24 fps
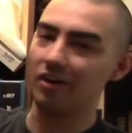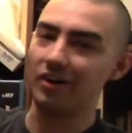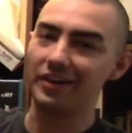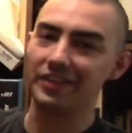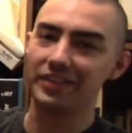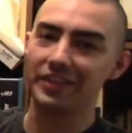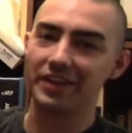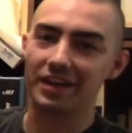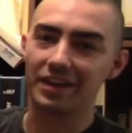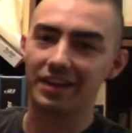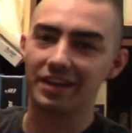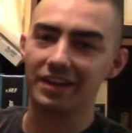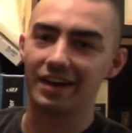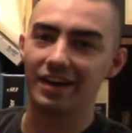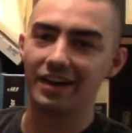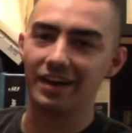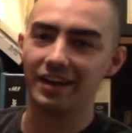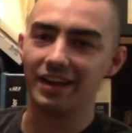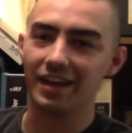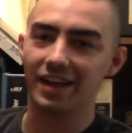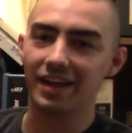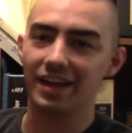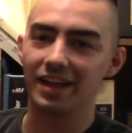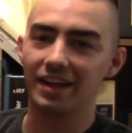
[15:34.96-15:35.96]
on the
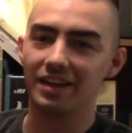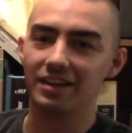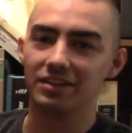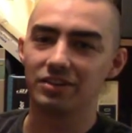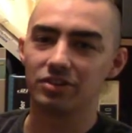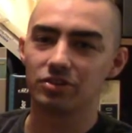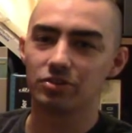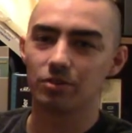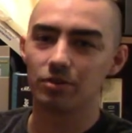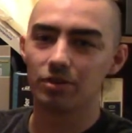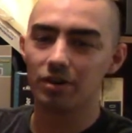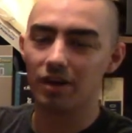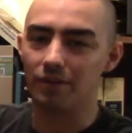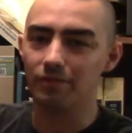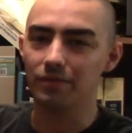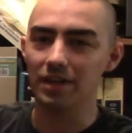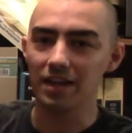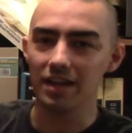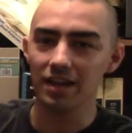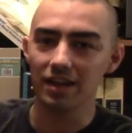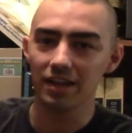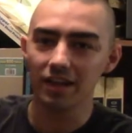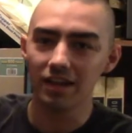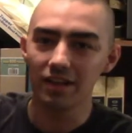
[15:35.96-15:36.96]
gun. And sure enough,
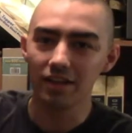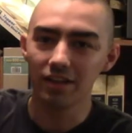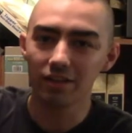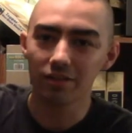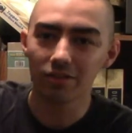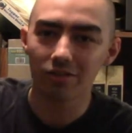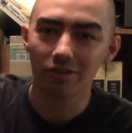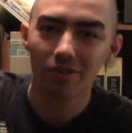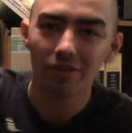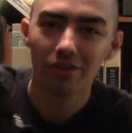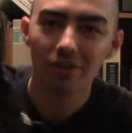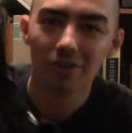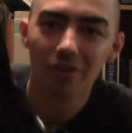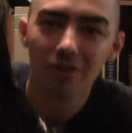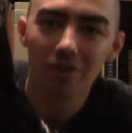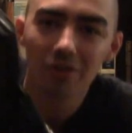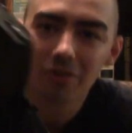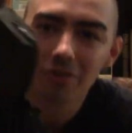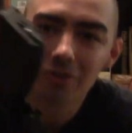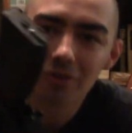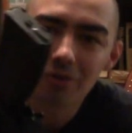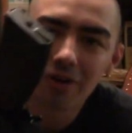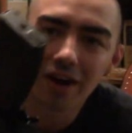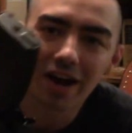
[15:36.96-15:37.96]
it is
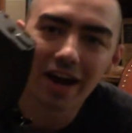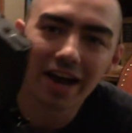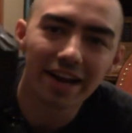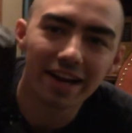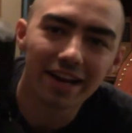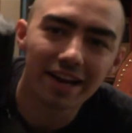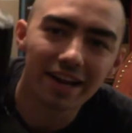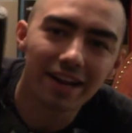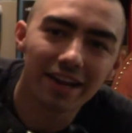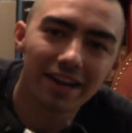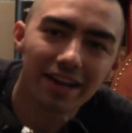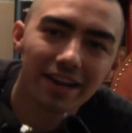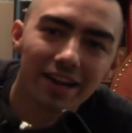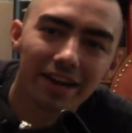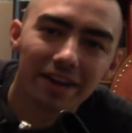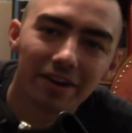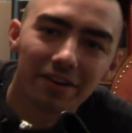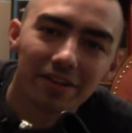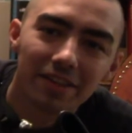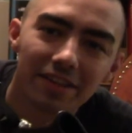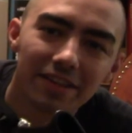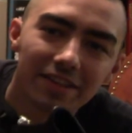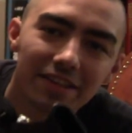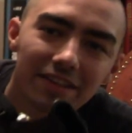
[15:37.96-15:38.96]
right
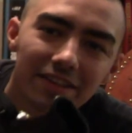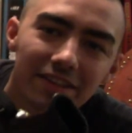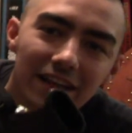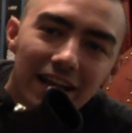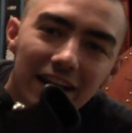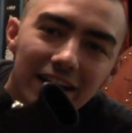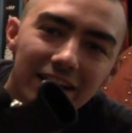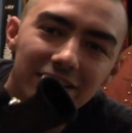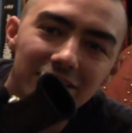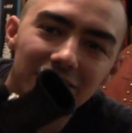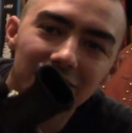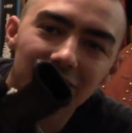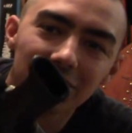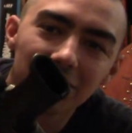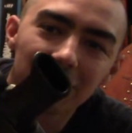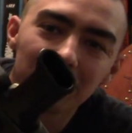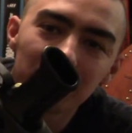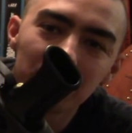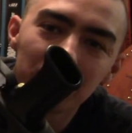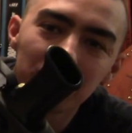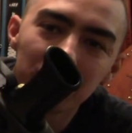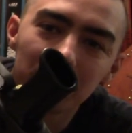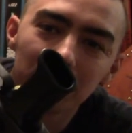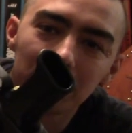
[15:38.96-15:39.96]
here. This is actually
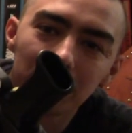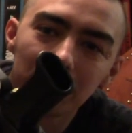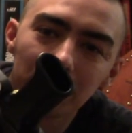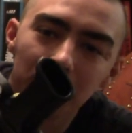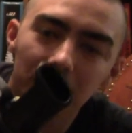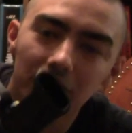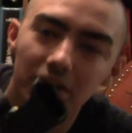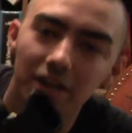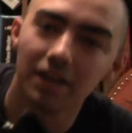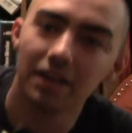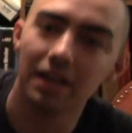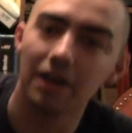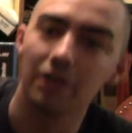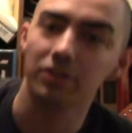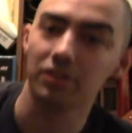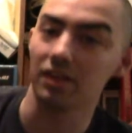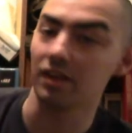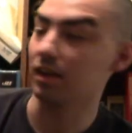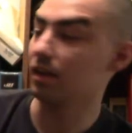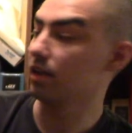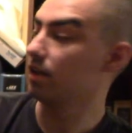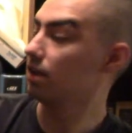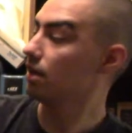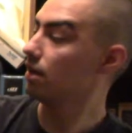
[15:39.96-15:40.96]
the really cool thing. Now, it's
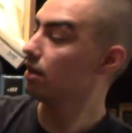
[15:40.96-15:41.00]
on